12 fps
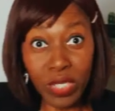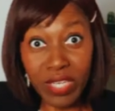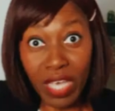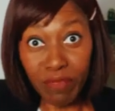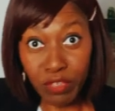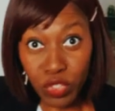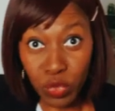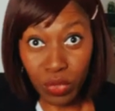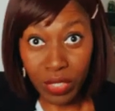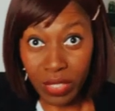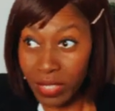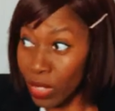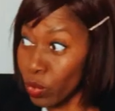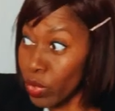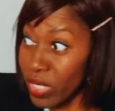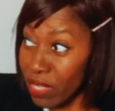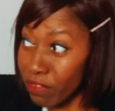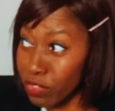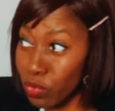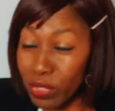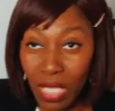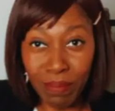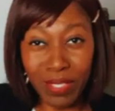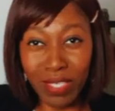never do this and will never do
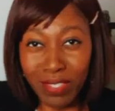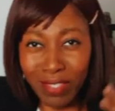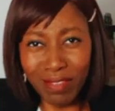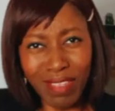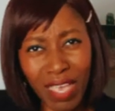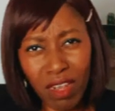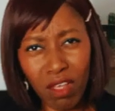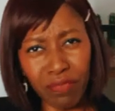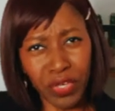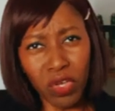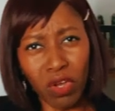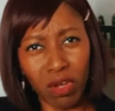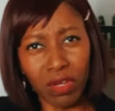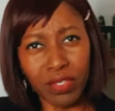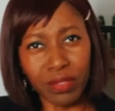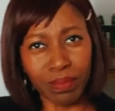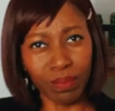that because it's their loving God.